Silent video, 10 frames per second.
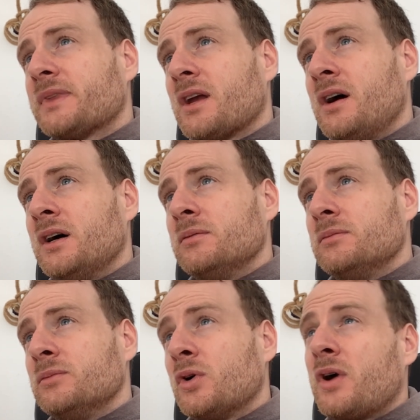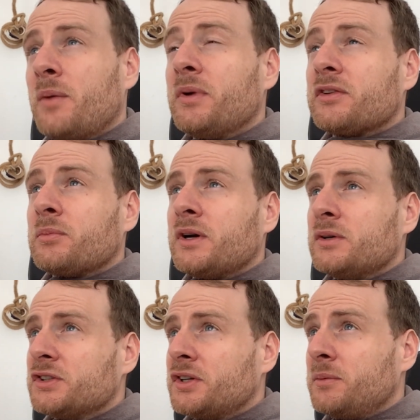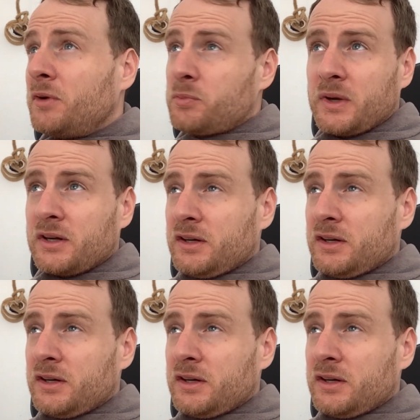well, quite a big smile actually, much bigger